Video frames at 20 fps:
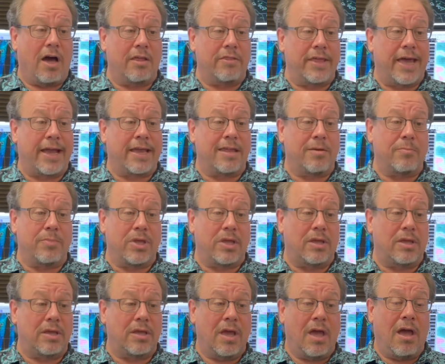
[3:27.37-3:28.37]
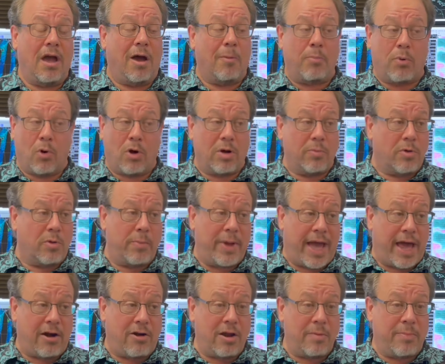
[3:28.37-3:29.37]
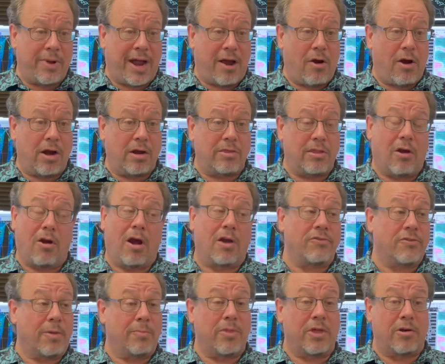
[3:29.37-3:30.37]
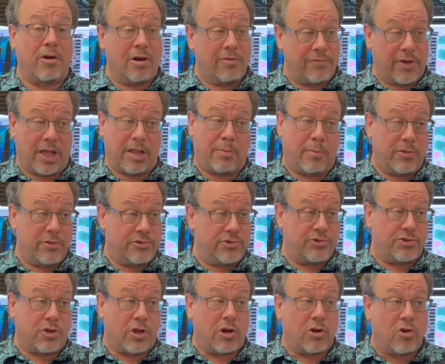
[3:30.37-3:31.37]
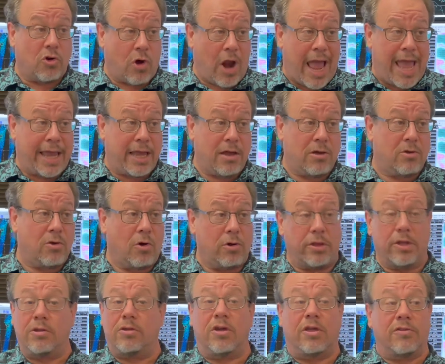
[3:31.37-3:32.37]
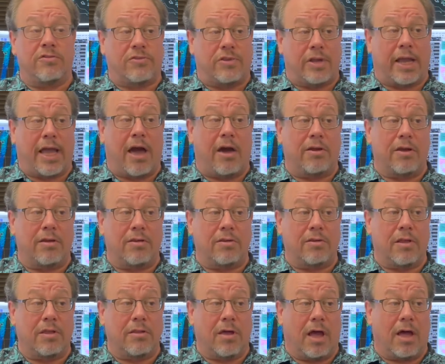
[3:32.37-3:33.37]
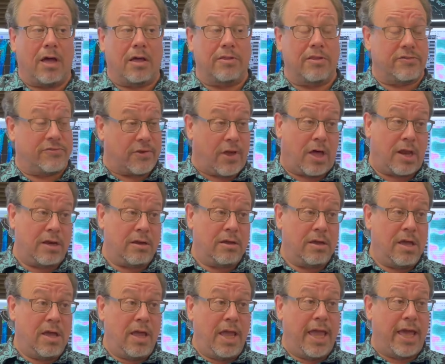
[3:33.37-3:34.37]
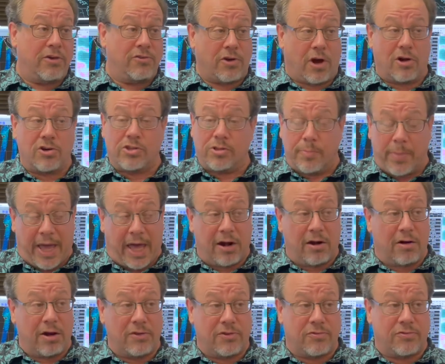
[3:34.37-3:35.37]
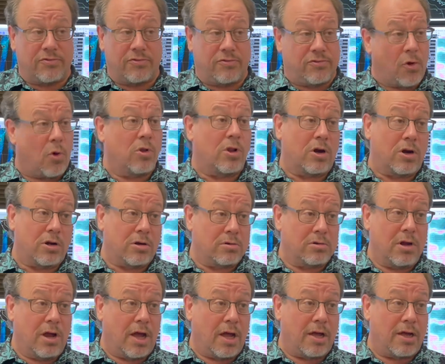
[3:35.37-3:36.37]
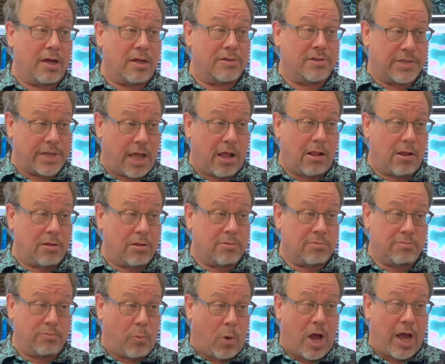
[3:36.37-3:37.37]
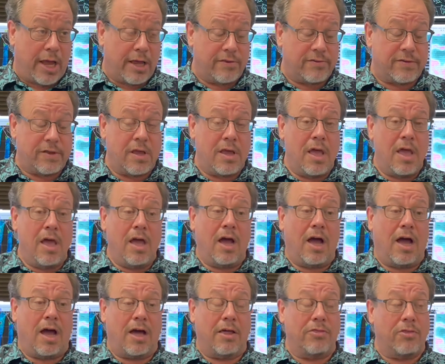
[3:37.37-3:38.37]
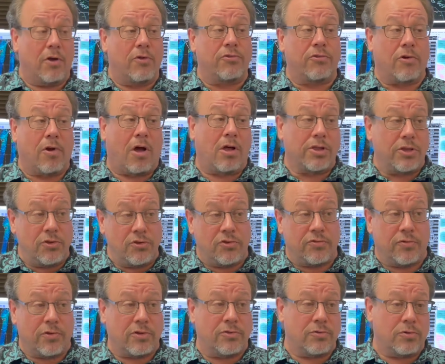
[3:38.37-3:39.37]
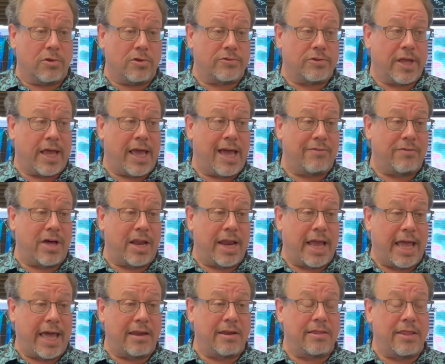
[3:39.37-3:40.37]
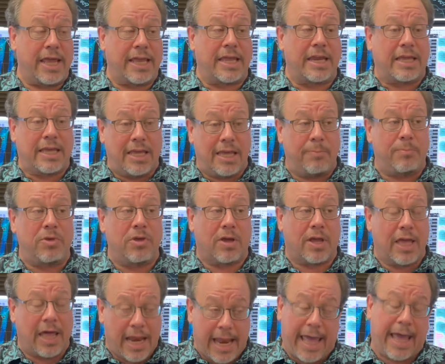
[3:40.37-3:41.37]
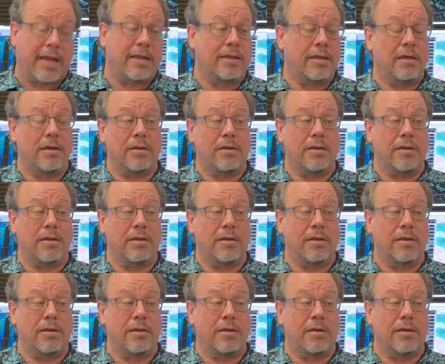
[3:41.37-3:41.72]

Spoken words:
That can be portable battery-powered. There are some that are available that you can crank or that you can stick out in the sun and charge the batteries solar cell-wise. Those are all useful tools to have on hand, and they can keep you connected.